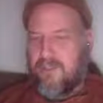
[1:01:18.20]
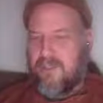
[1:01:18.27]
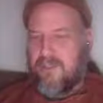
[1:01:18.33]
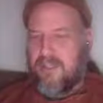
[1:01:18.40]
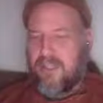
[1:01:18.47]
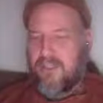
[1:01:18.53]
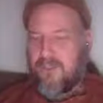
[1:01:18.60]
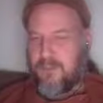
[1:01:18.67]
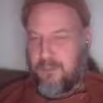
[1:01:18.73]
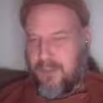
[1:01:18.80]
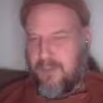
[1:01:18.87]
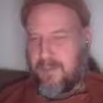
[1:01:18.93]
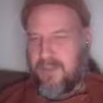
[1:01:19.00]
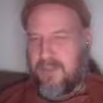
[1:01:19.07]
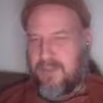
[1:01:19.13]

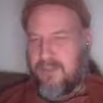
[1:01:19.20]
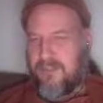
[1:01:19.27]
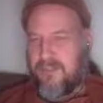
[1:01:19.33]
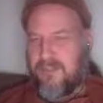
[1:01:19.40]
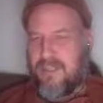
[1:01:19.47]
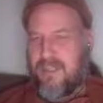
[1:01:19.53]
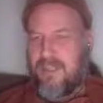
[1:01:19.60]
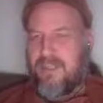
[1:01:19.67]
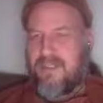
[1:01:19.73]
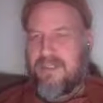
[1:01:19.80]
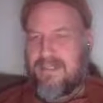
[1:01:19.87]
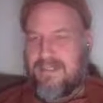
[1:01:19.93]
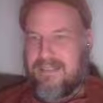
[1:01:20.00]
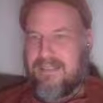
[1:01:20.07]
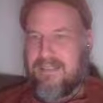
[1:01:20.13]
experiment to
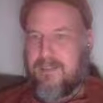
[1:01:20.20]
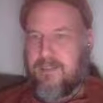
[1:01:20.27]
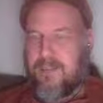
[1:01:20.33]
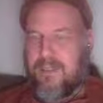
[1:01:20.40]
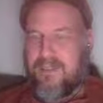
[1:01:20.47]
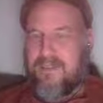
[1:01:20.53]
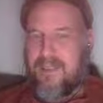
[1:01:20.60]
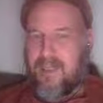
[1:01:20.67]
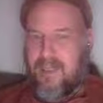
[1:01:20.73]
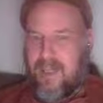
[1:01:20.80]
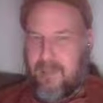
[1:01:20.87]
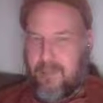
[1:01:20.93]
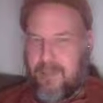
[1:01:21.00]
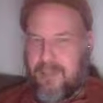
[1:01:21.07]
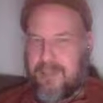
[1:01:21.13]
tease apart a
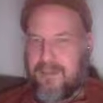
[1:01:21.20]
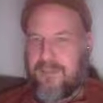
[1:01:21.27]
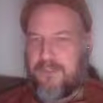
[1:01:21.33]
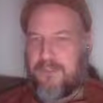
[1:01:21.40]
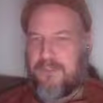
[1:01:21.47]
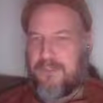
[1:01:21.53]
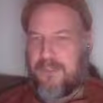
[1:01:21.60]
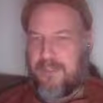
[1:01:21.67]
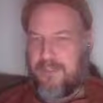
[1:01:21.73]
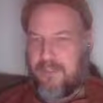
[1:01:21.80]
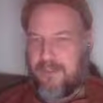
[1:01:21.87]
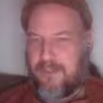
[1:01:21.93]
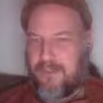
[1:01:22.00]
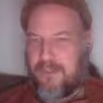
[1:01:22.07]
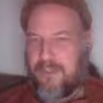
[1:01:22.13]
hypothesis in
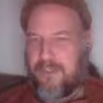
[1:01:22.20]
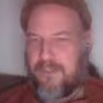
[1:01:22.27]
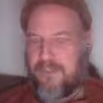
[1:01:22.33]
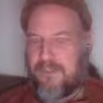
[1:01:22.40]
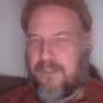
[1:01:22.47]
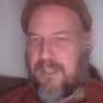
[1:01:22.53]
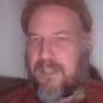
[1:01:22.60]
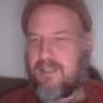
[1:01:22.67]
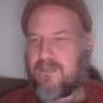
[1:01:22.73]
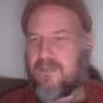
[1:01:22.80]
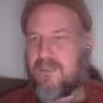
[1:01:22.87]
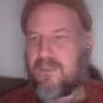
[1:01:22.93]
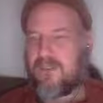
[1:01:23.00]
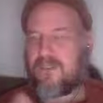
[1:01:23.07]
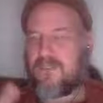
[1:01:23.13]
neuroscience kind of
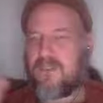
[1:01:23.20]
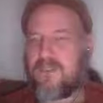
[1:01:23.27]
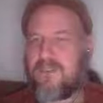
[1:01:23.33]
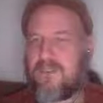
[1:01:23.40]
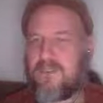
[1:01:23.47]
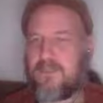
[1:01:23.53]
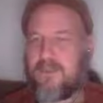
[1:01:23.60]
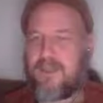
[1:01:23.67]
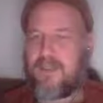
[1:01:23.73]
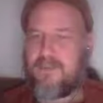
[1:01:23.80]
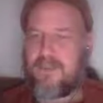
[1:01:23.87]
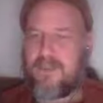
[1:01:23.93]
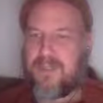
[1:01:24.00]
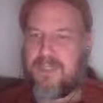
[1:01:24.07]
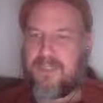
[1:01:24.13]
turns on this way of
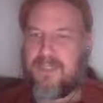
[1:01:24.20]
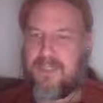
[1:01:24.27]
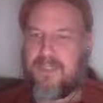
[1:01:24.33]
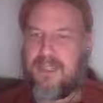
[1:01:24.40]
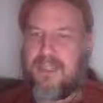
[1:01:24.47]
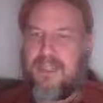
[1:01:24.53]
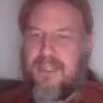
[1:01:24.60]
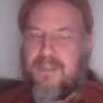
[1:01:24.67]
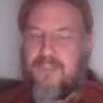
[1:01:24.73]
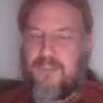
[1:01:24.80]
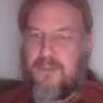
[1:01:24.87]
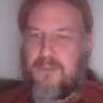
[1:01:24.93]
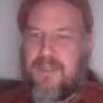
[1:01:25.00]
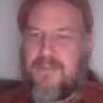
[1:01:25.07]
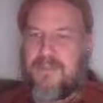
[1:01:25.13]
thinking.
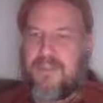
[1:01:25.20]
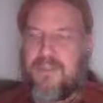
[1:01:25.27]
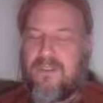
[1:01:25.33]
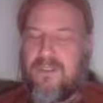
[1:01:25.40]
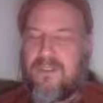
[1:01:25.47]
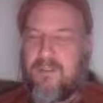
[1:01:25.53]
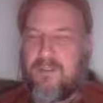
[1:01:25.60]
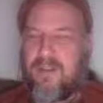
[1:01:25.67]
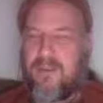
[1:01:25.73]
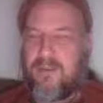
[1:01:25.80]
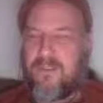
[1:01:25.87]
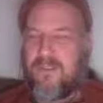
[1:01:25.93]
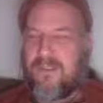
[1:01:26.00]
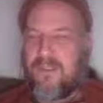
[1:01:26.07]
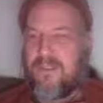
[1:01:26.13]
So we often talk about
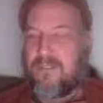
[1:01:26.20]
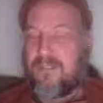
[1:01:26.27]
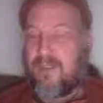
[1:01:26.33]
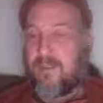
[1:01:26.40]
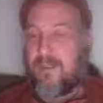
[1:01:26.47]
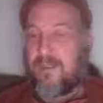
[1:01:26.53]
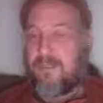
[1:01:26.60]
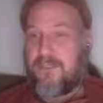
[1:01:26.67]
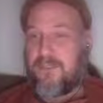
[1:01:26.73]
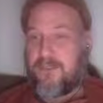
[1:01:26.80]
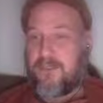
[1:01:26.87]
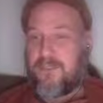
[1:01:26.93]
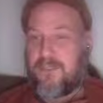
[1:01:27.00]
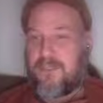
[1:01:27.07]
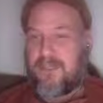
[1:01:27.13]
what's called double
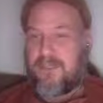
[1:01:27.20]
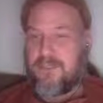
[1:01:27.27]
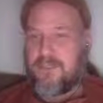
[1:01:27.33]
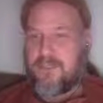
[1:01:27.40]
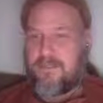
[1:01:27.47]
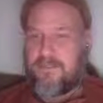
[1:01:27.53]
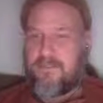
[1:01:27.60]
dissociation,